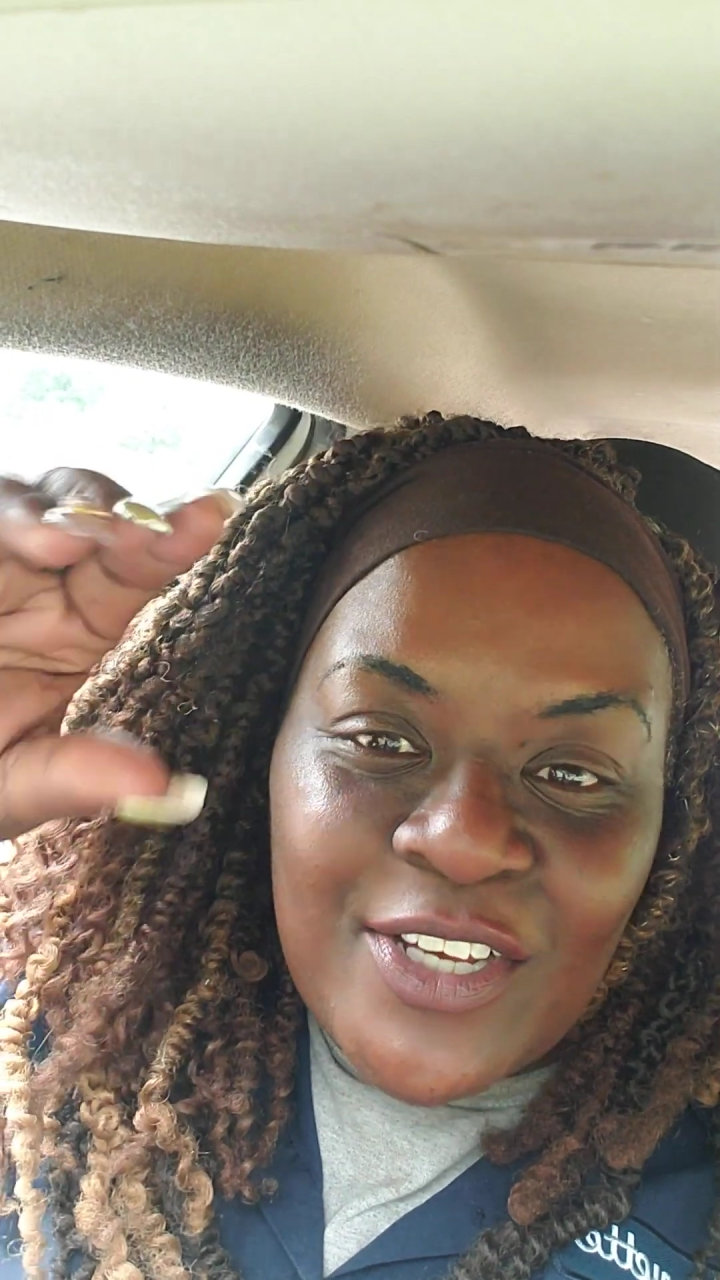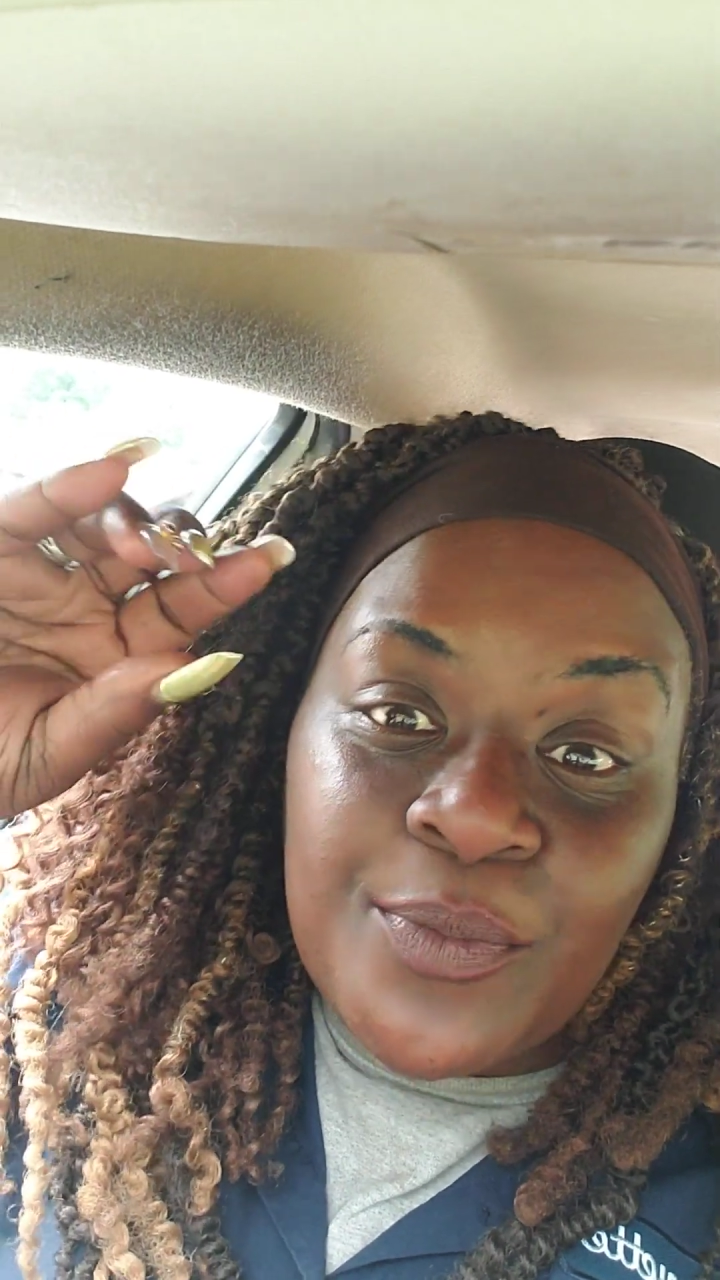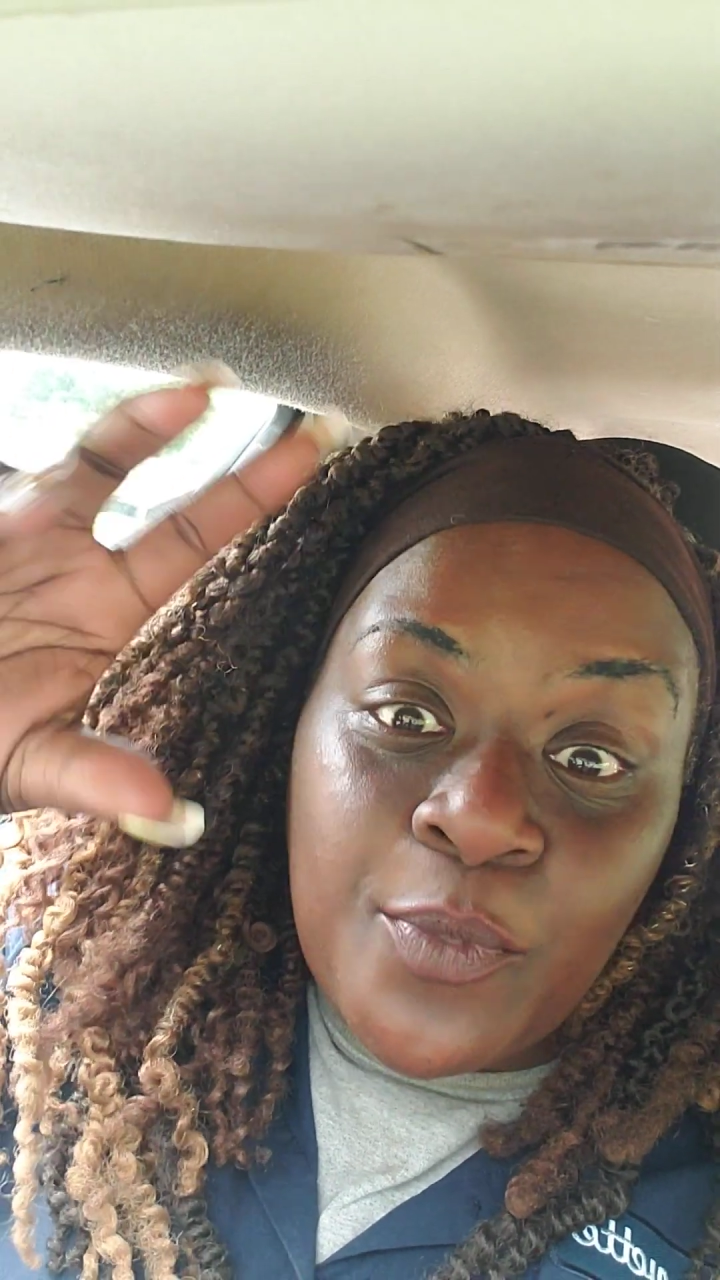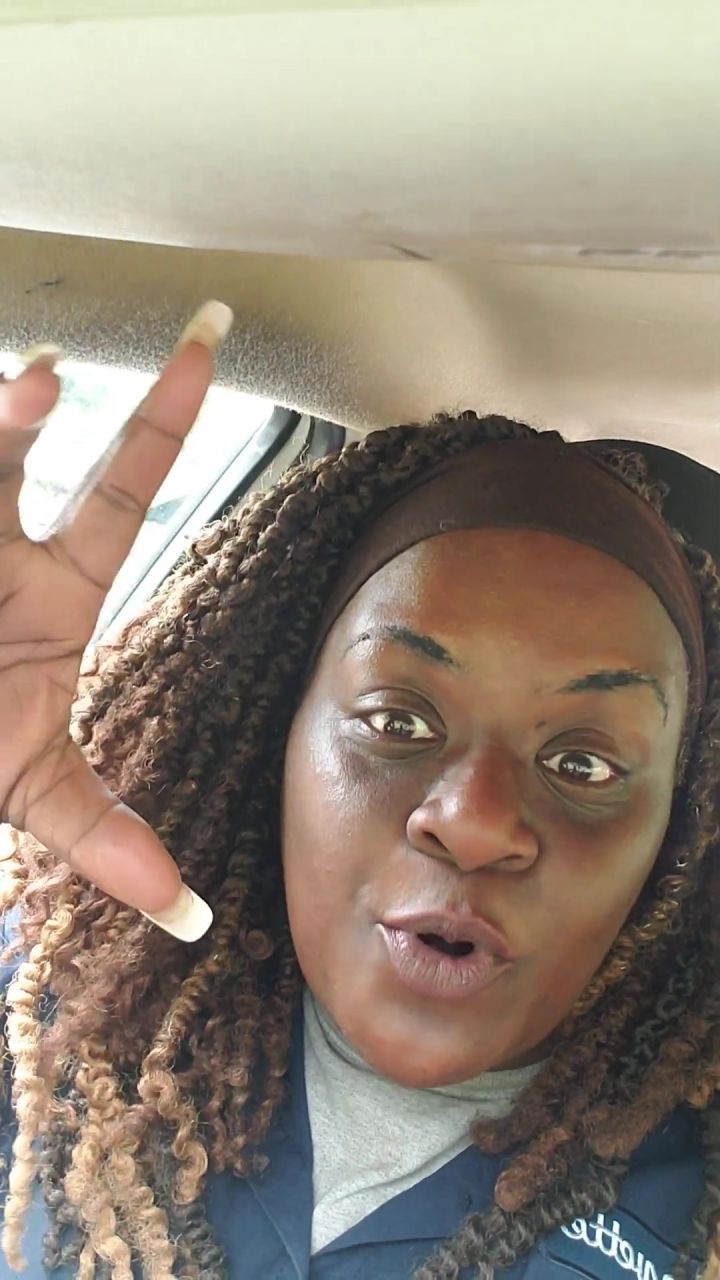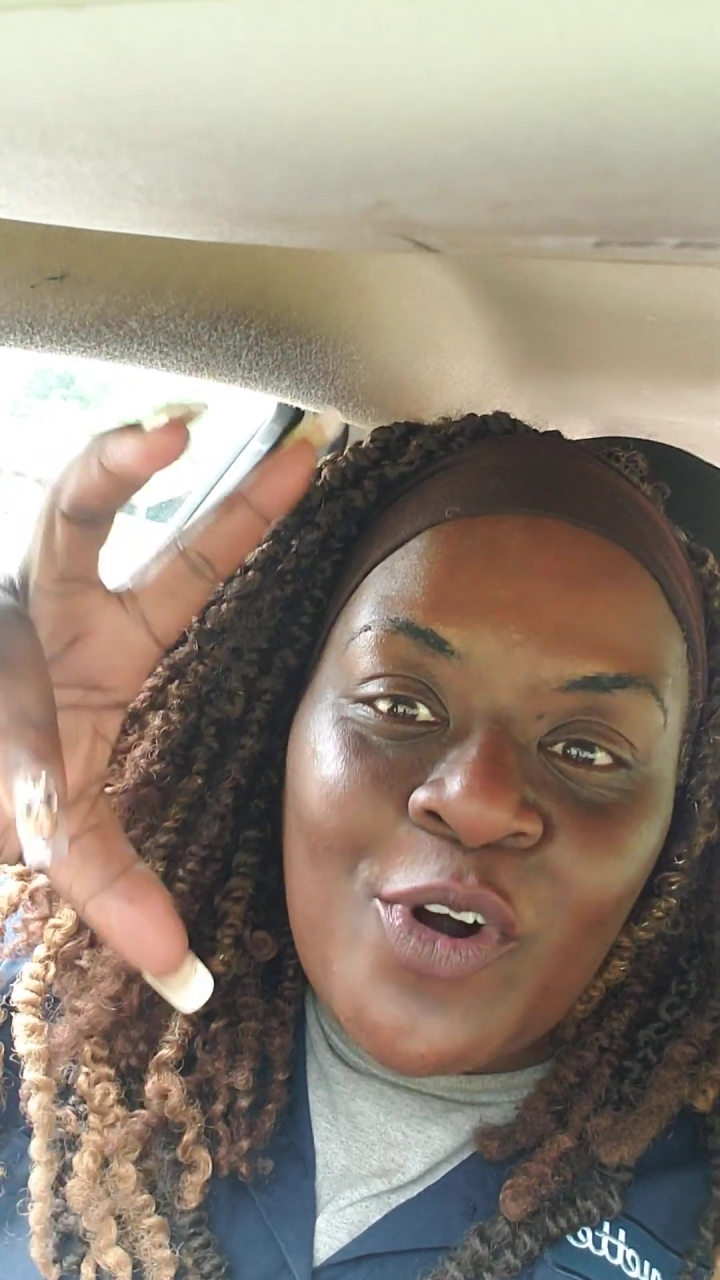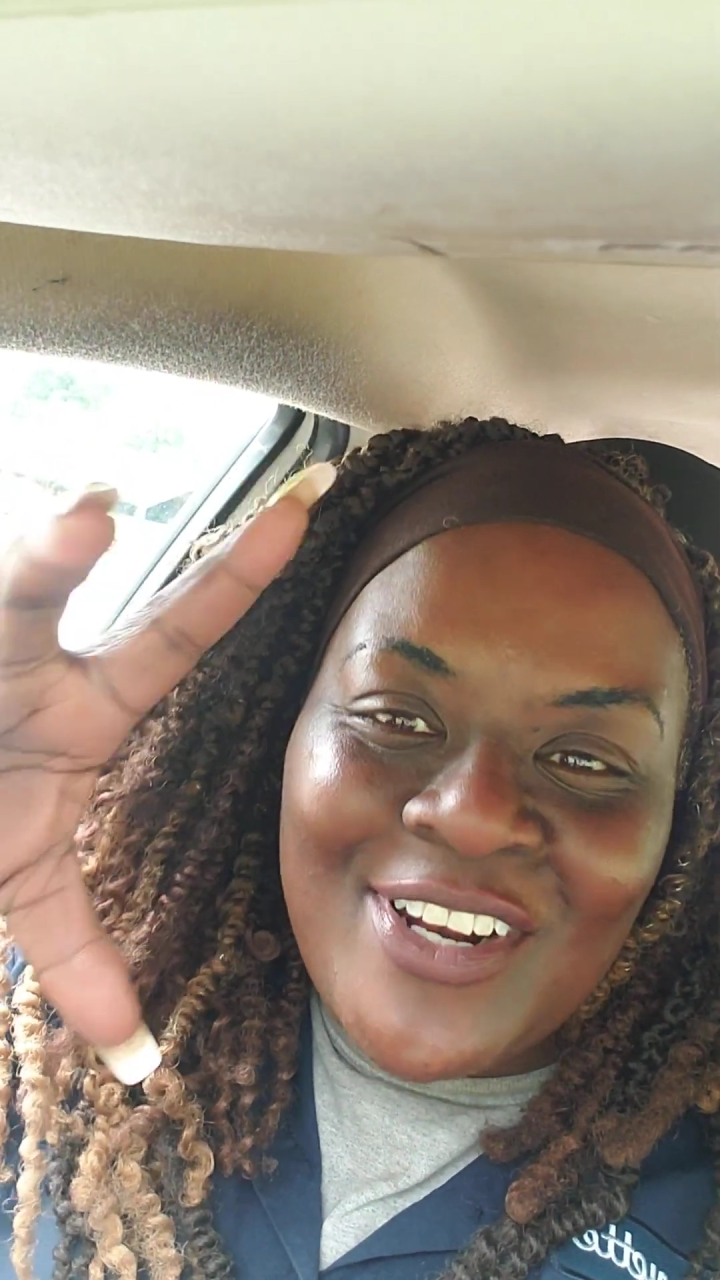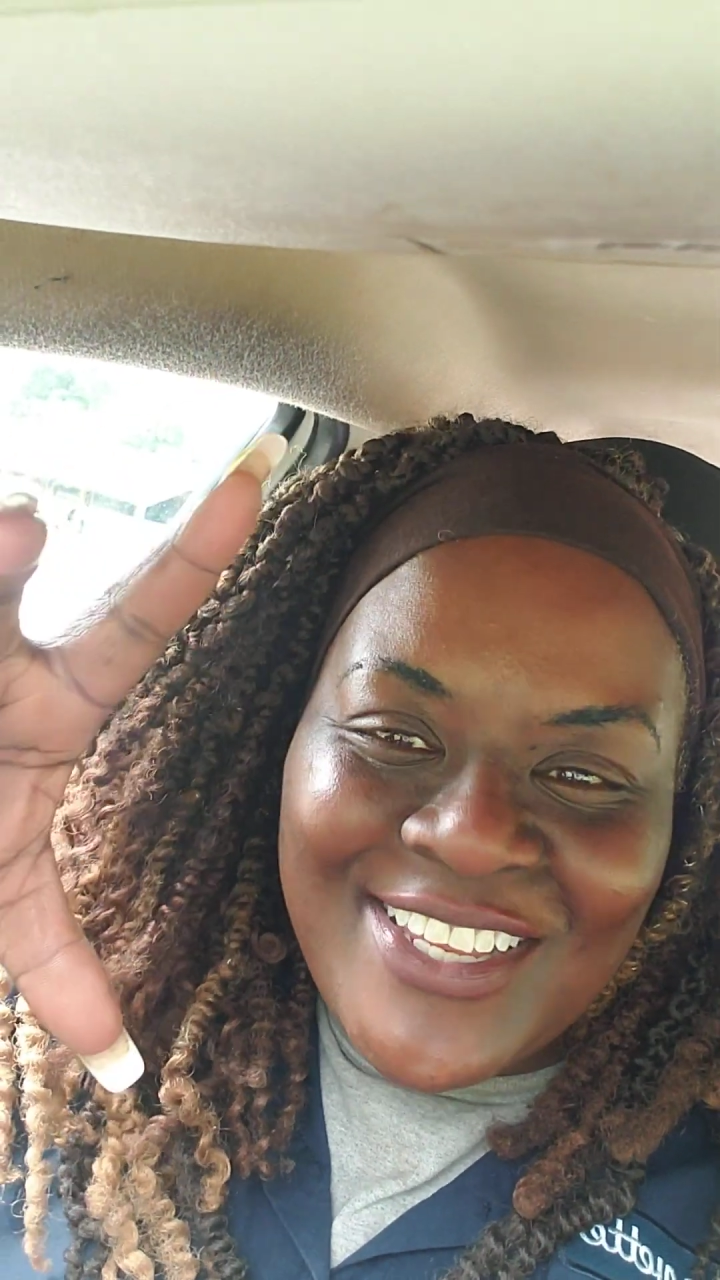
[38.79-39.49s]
Kimora